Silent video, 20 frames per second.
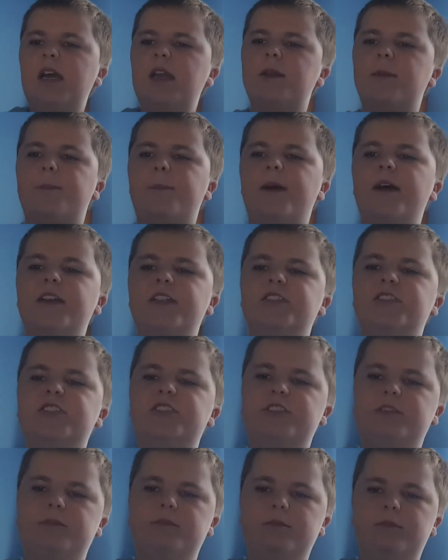
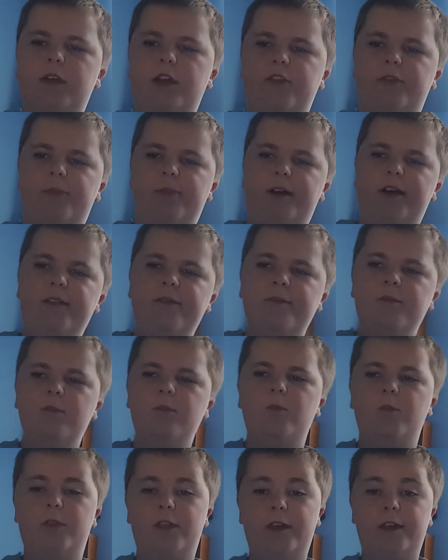Depends, I replied.
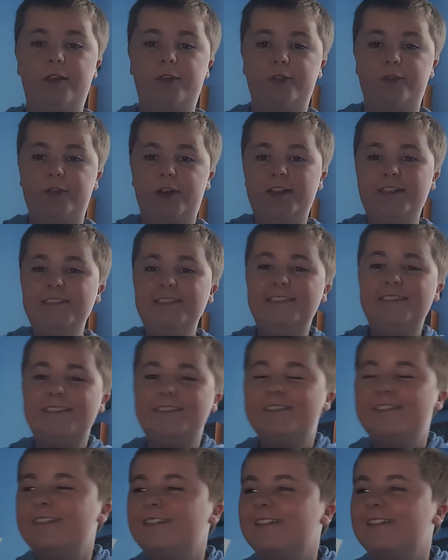Were they your friends?